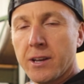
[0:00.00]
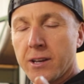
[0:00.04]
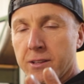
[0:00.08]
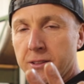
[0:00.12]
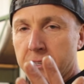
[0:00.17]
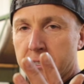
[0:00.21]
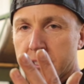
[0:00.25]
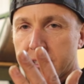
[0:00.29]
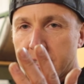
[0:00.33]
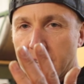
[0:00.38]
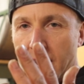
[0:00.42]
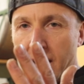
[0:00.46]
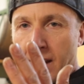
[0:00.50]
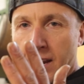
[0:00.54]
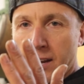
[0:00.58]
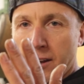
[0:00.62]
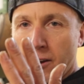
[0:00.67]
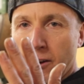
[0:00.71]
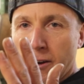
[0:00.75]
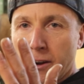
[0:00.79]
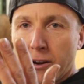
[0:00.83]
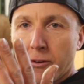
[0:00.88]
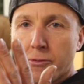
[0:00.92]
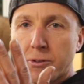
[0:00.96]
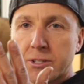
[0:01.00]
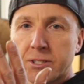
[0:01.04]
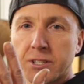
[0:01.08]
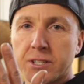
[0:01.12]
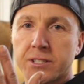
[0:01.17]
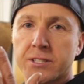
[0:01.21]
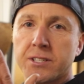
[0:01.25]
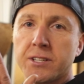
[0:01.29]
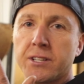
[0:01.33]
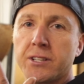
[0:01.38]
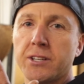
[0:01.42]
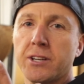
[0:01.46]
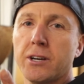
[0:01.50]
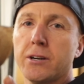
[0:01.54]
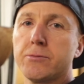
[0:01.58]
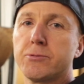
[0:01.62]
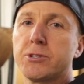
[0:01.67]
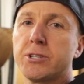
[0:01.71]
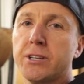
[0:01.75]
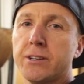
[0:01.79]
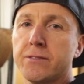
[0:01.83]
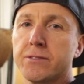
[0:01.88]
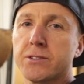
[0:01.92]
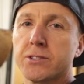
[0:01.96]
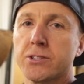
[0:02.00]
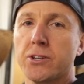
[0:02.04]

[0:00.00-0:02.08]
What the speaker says: and the secondary resisting the upshift.